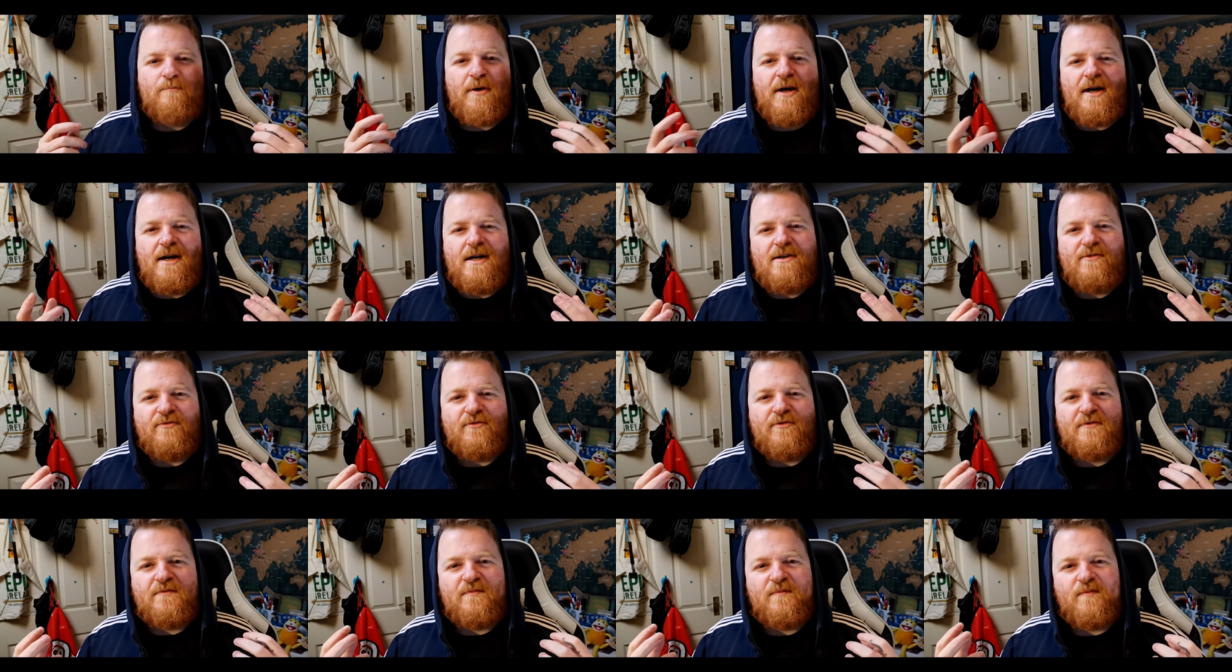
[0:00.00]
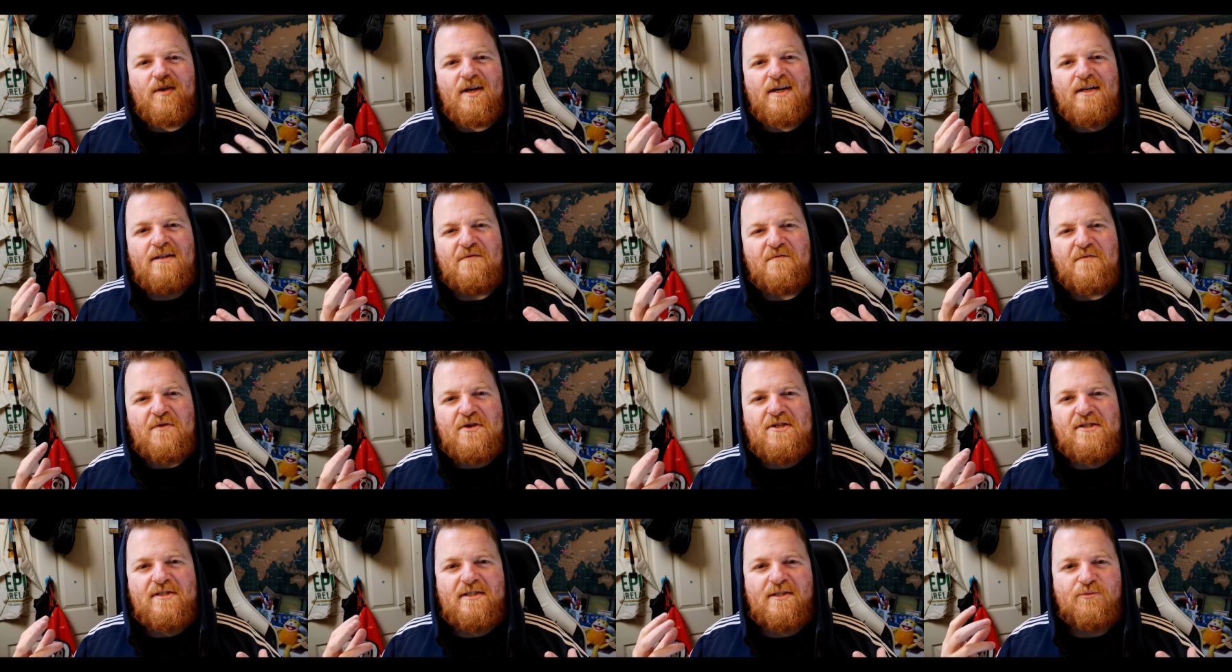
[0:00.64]
Part of it kind of
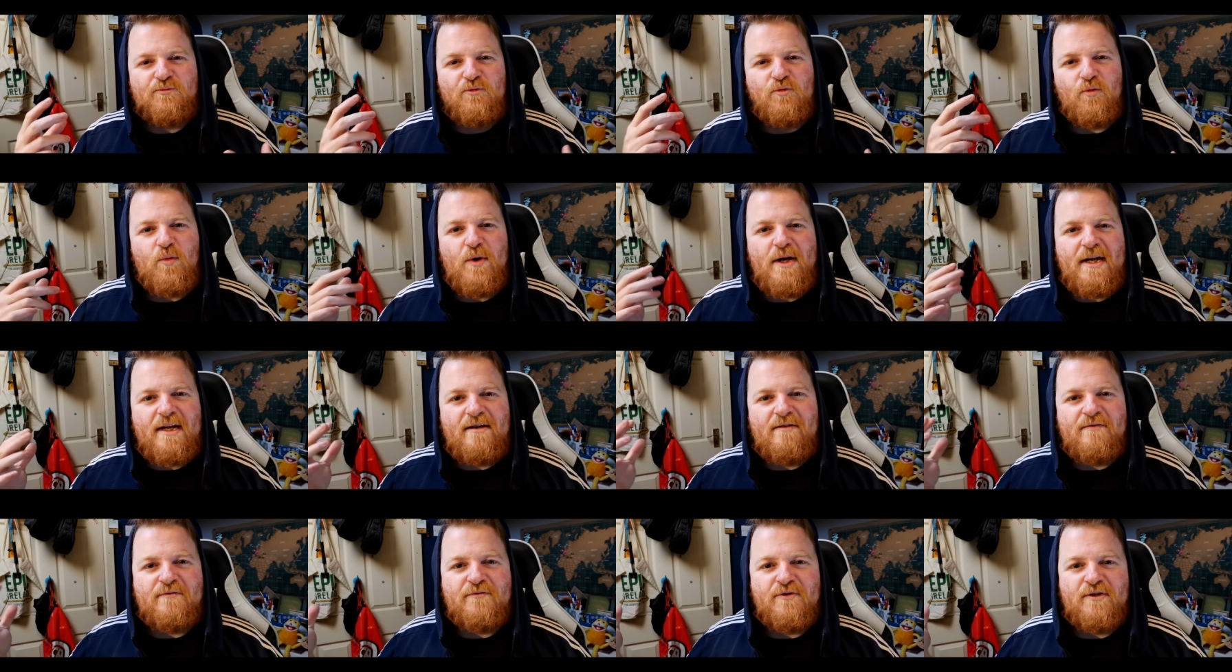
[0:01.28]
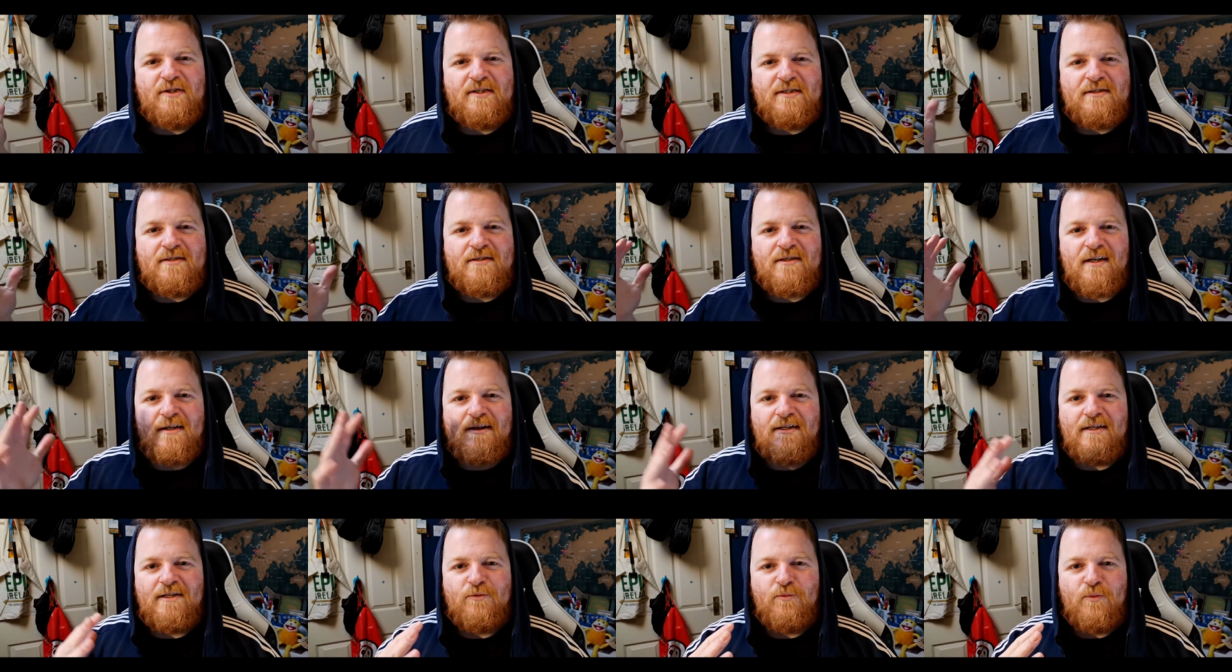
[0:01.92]
feels like we're waiting for this
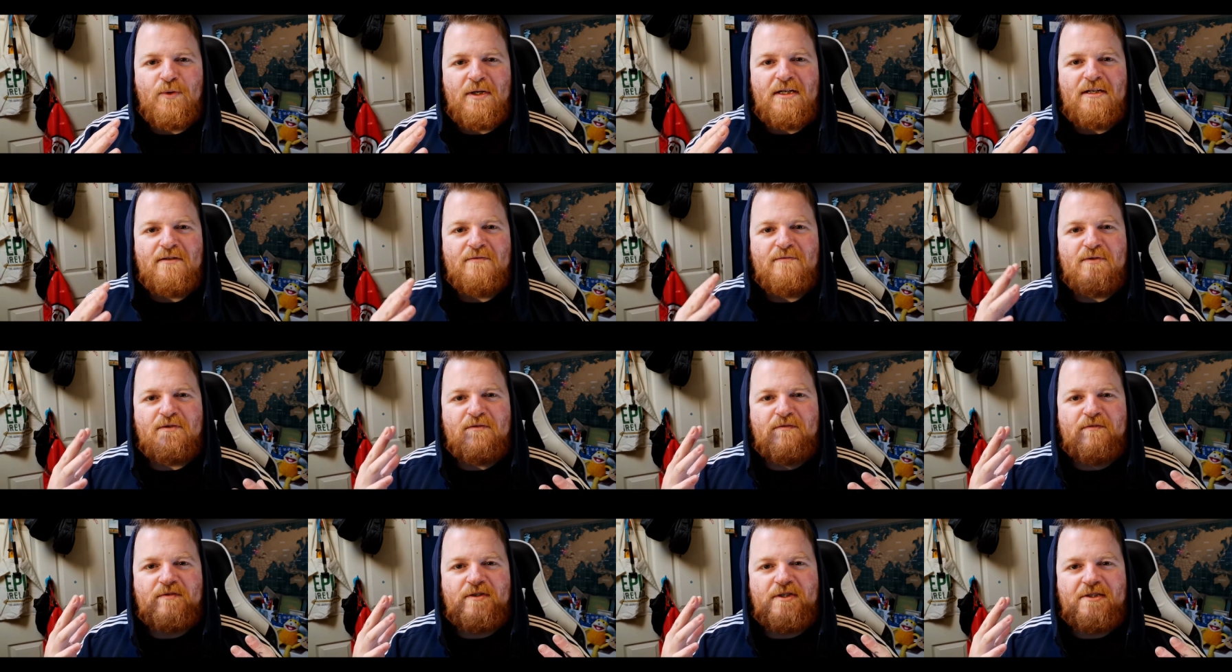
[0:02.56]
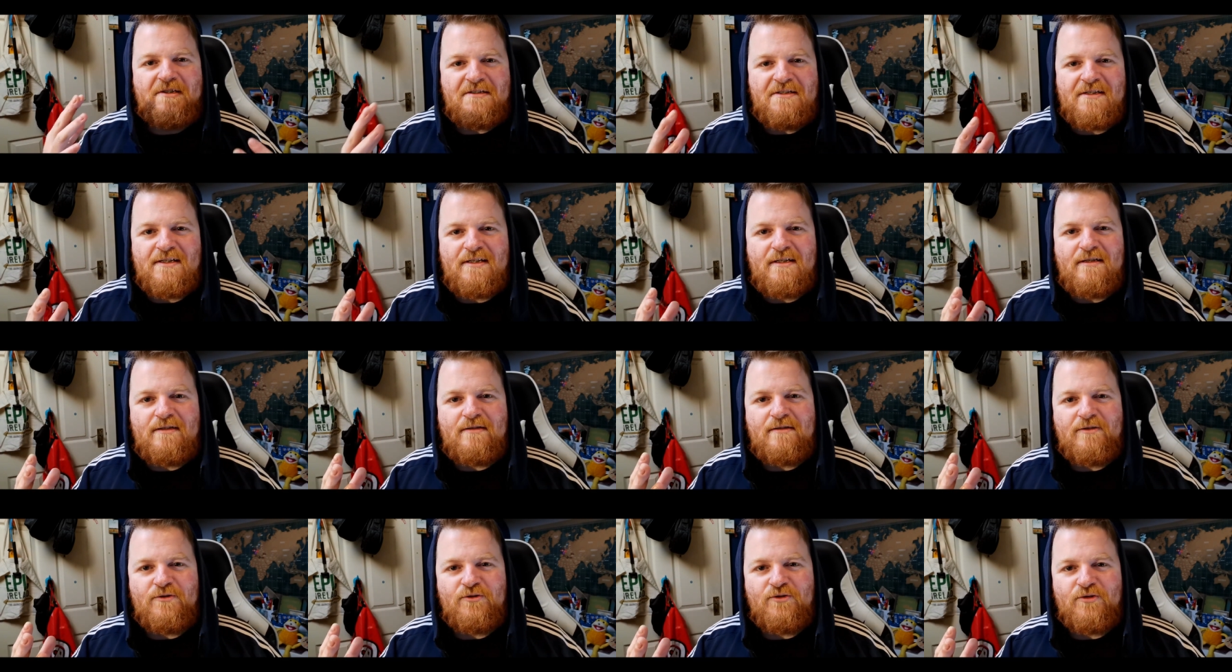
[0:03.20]
tidal wave of
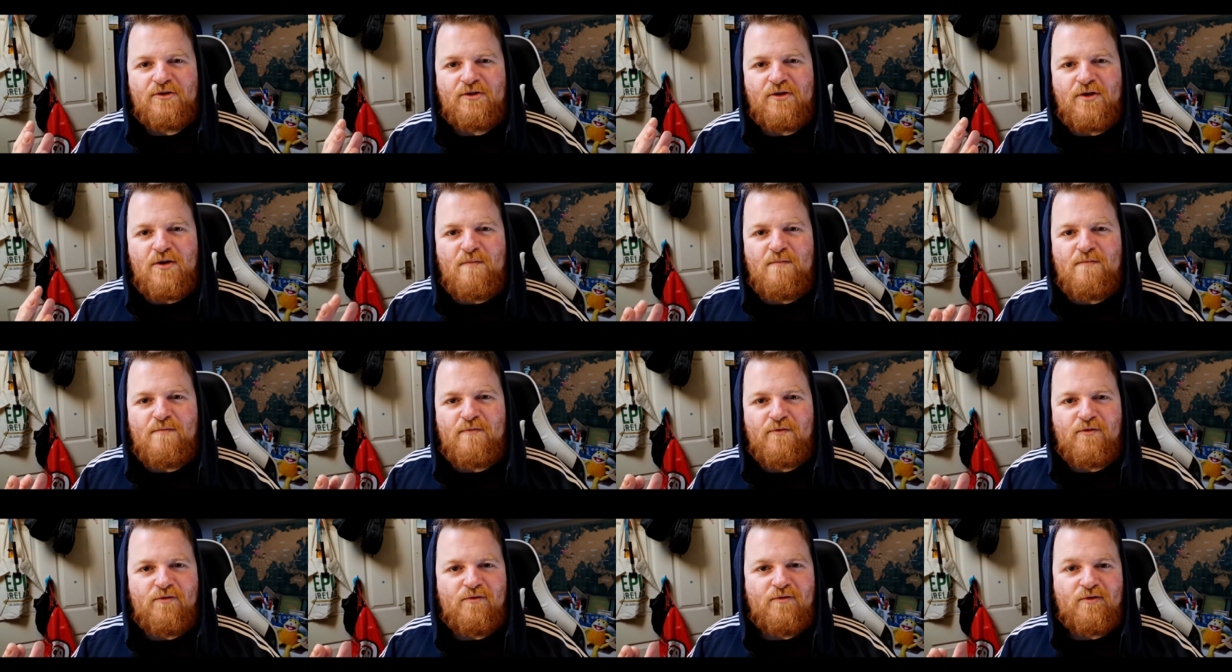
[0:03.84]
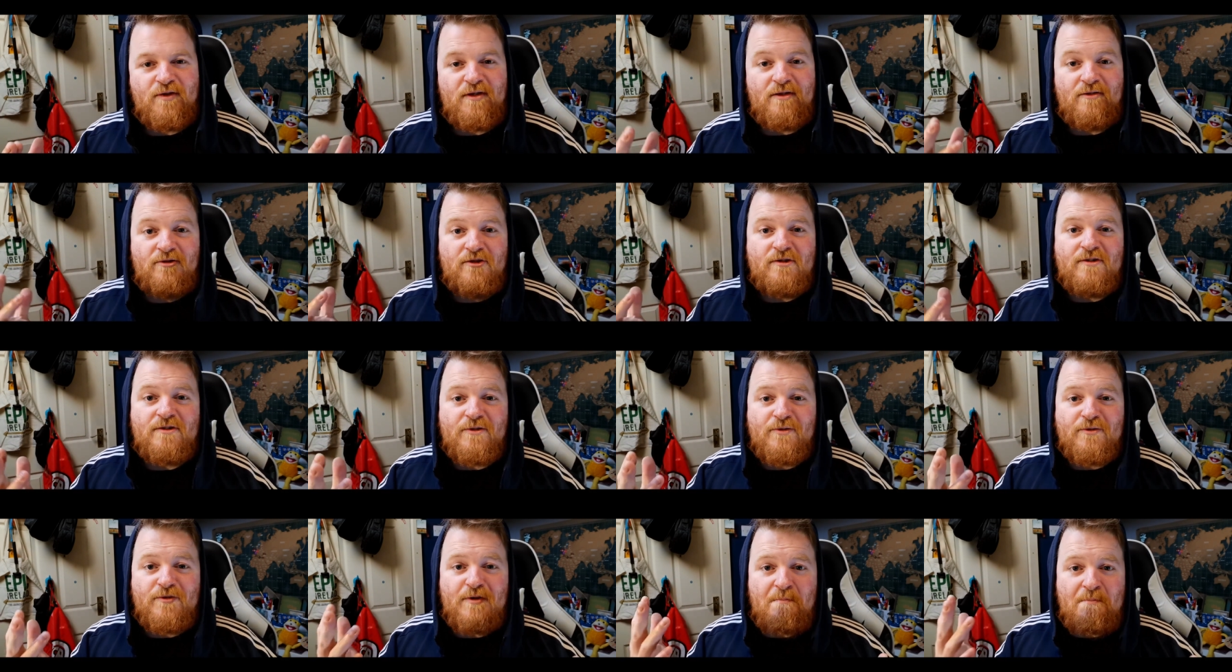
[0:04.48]
disease to just come for us, or
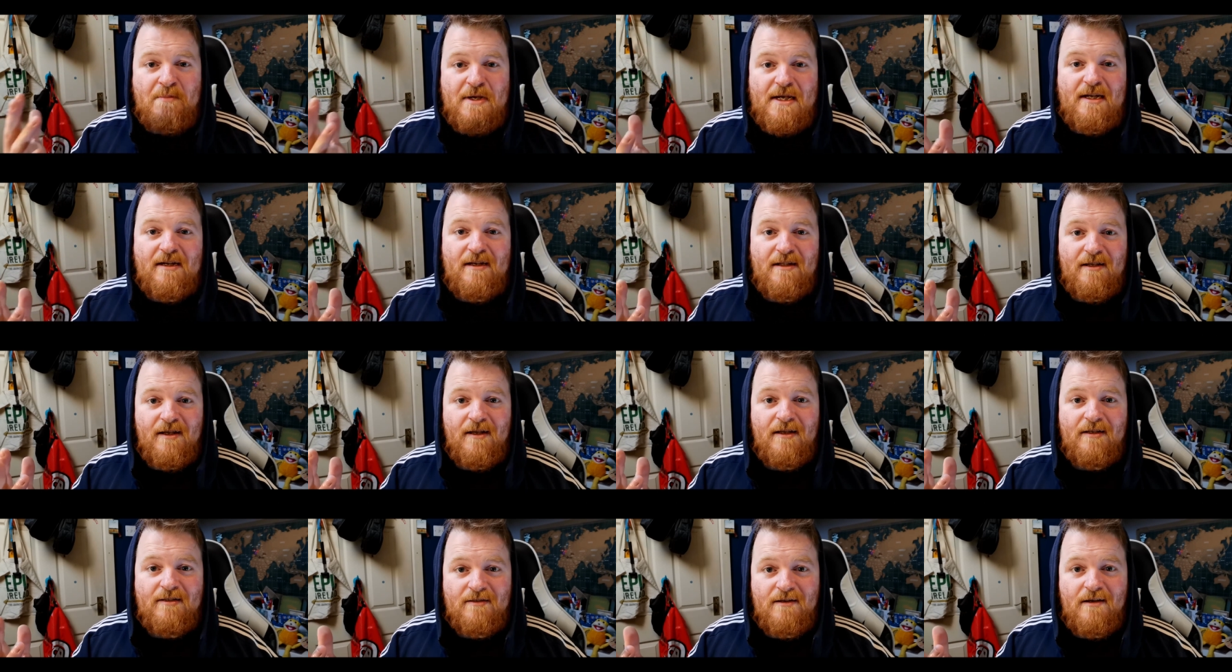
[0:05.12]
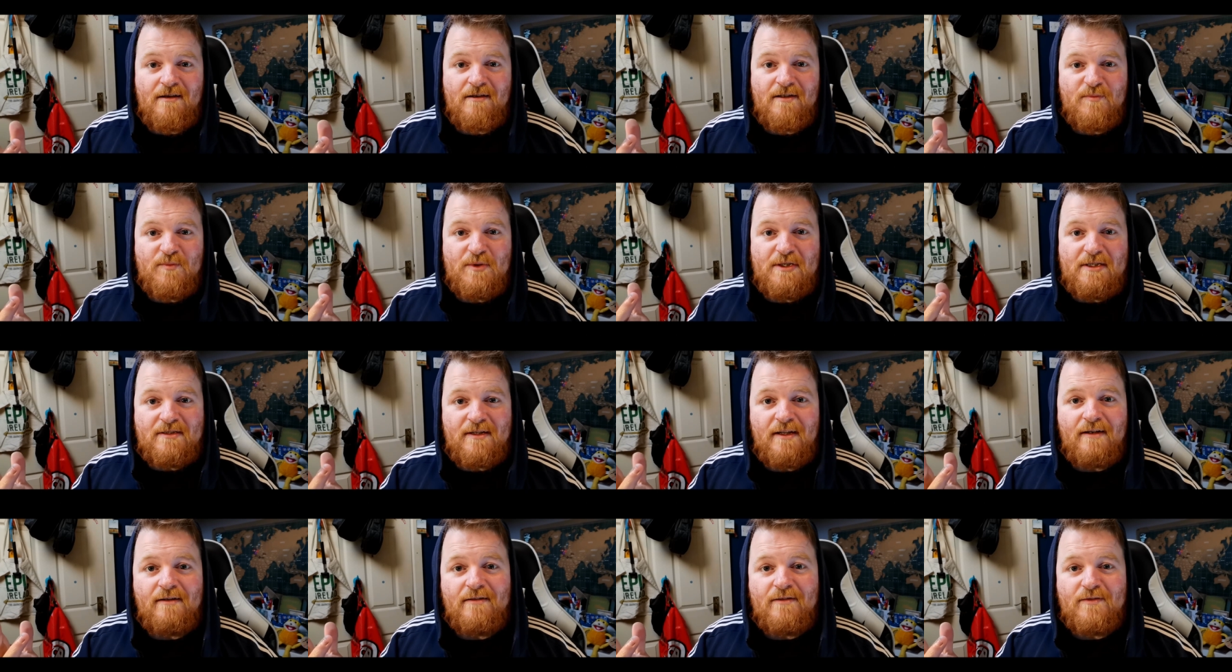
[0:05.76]
so the media has kind of been
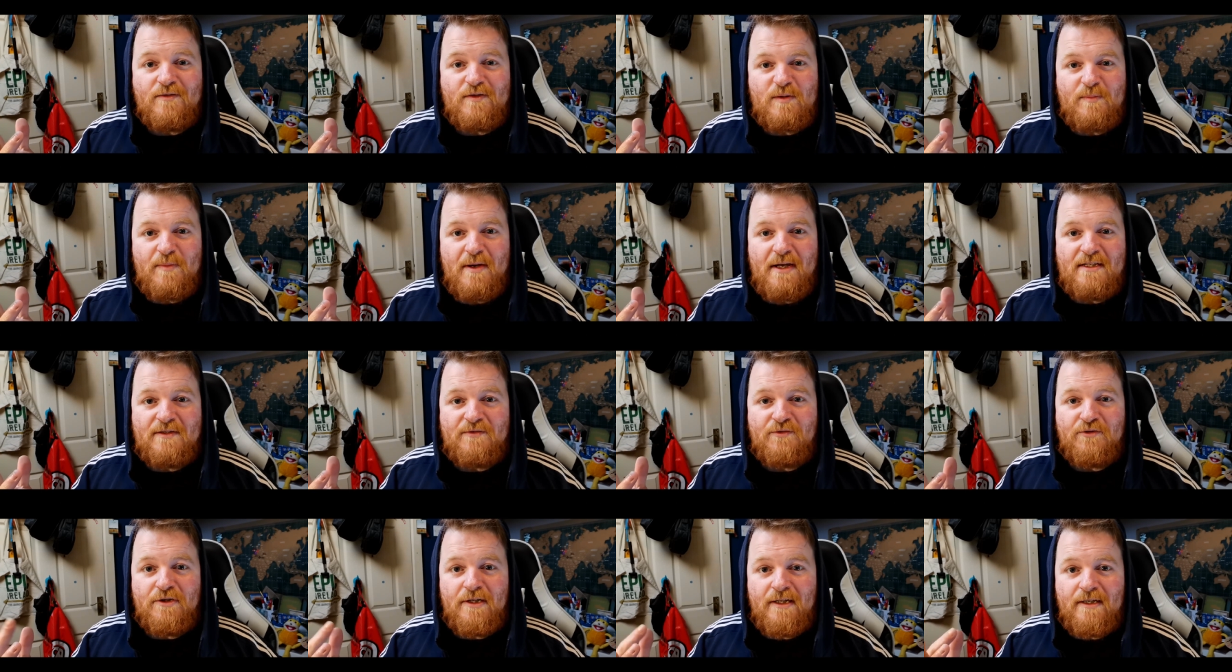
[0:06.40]
telling us the past few